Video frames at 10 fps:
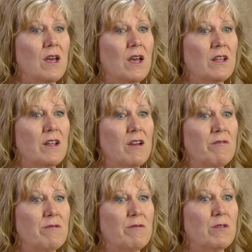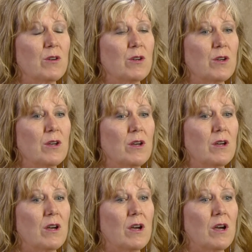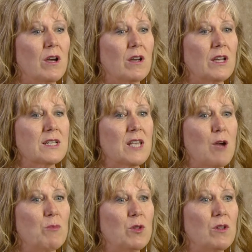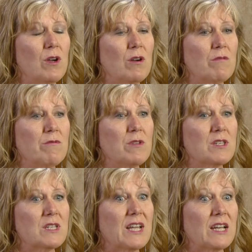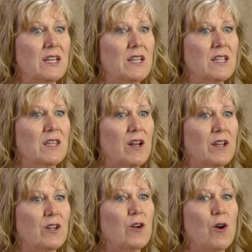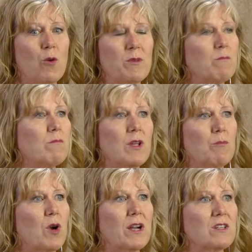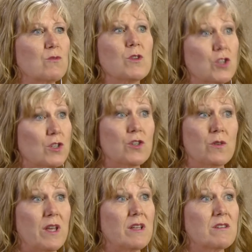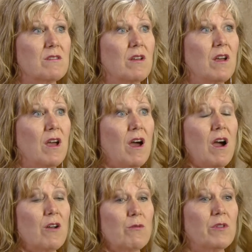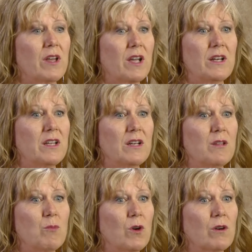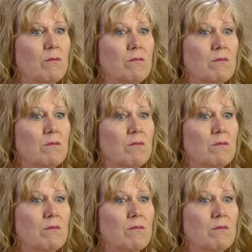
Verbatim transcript: enough uh, example of this technique that I can go home and, and practice with just two days. I don't feel like I need any more